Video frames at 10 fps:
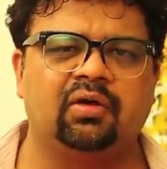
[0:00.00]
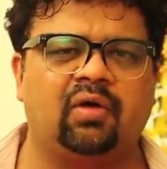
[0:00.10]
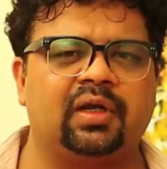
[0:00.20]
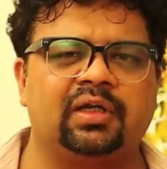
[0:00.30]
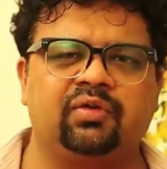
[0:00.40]

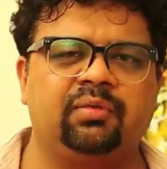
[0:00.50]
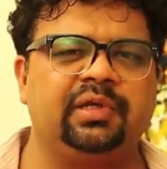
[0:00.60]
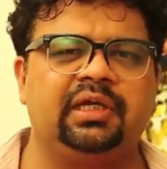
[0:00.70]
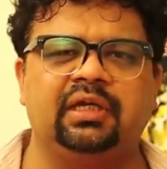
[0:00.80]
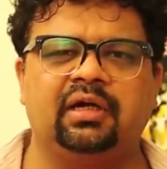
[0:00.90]
or it could
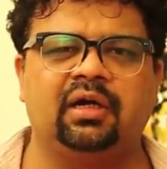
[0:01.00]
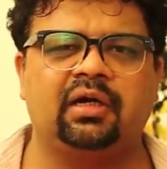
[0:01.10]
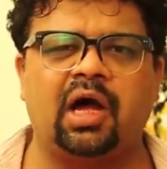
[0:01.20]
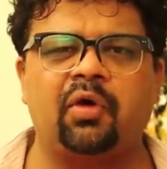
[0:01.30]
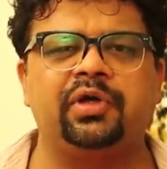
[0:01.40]
be a
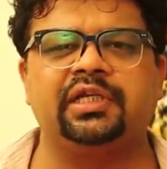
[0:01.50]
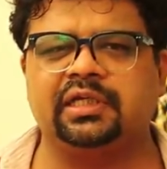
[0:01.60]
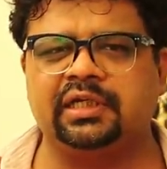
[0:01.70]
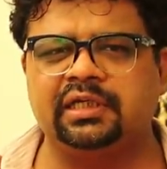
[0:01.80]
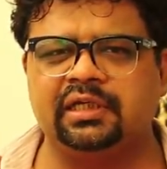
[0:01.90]
cow
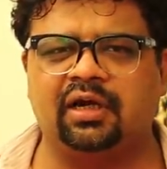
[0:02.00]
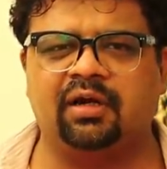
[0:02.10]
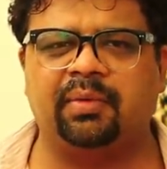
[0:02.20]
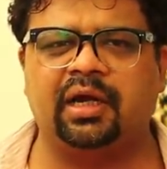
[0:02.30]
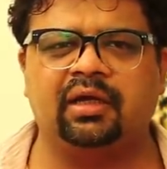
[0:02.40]
eating
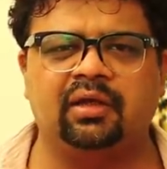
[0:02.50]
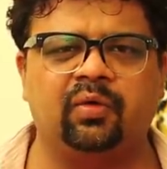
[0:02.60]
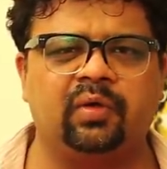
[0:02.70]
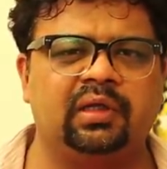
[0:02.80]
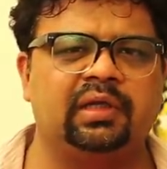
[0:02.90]
India by a
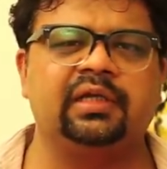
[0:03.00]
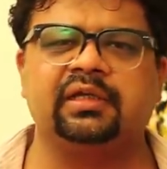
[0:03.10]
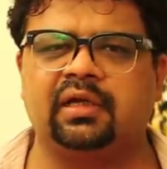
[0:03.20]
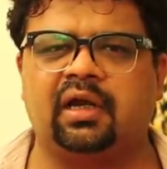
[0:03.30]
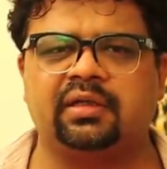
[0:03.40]
local
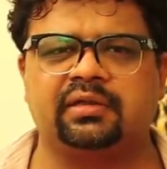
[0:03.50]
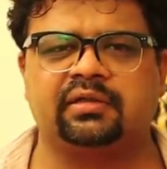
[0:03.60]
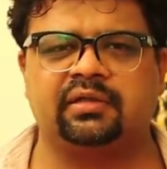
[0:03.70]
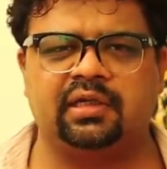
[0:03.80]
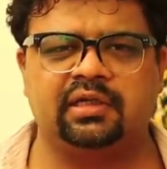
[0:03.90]
Indian
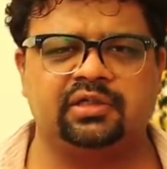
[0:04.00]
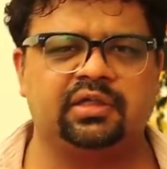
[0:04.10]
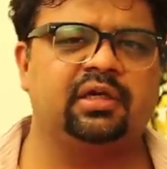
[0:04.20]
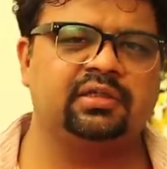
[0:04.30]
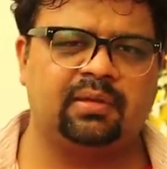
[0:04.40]
artist, say
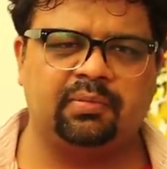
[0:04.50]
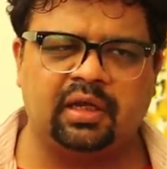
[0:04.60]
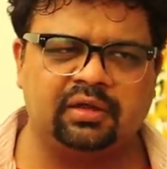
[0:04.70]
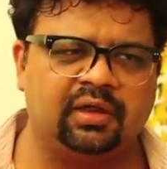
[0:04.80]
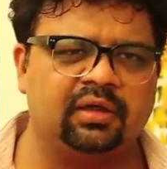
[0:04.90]
Shikant
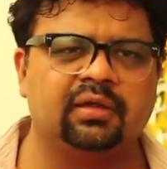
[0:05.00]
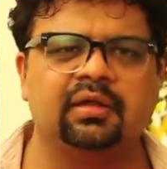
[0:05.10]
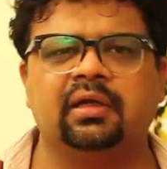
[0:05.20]
Sabdania.